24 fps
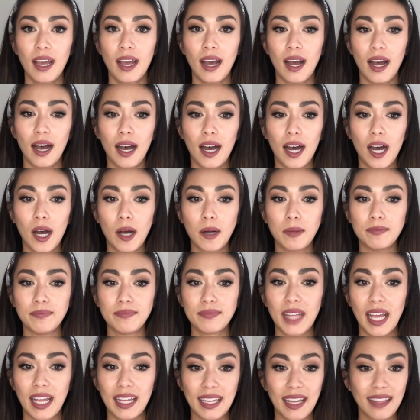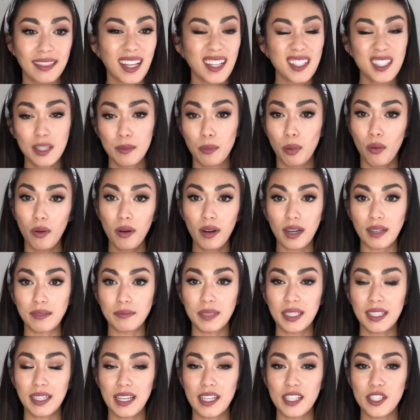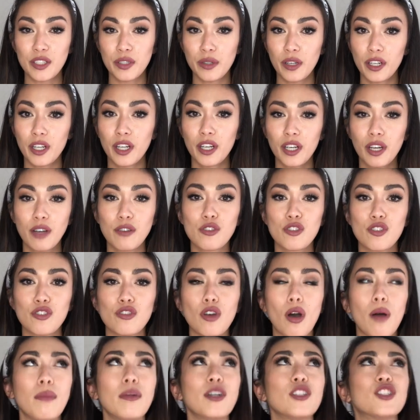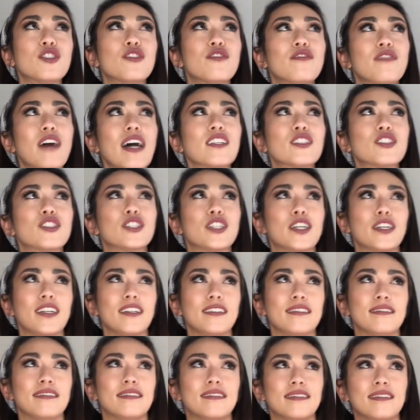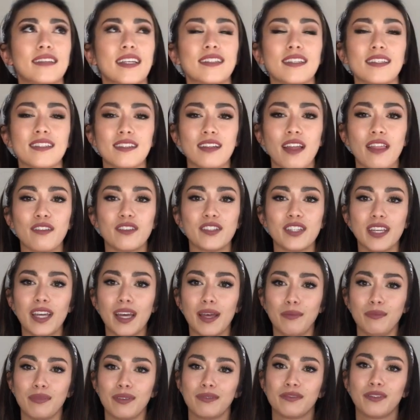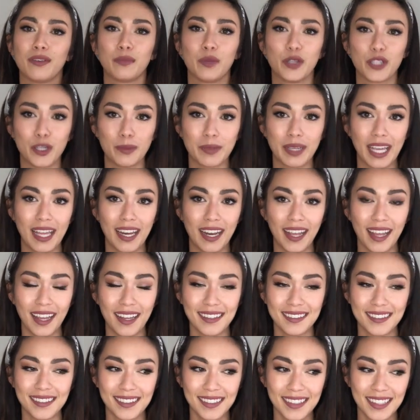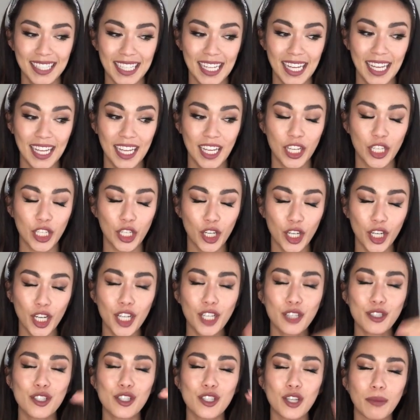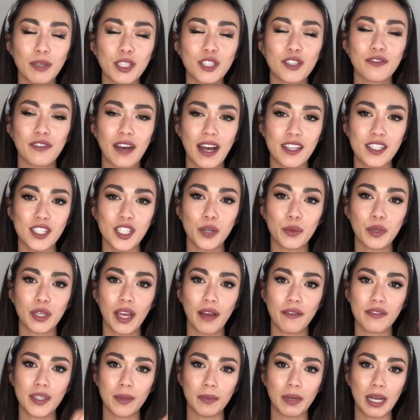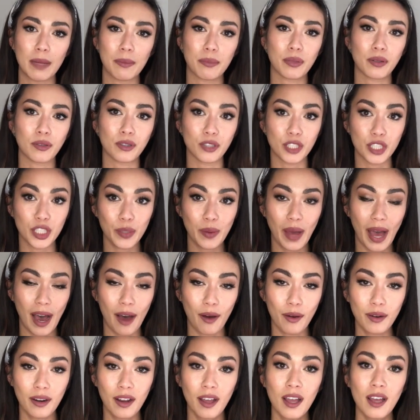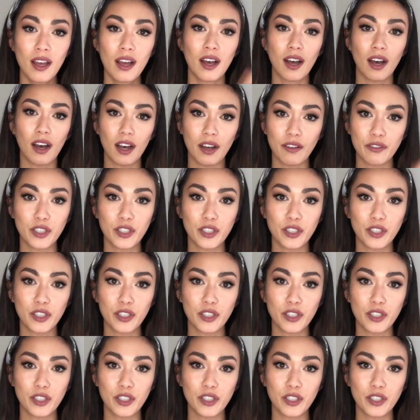and get that support, because you're gonna go so much faster. This is another tip from where you're beginning. You're gonna go so much faster when you have somebody pull you out of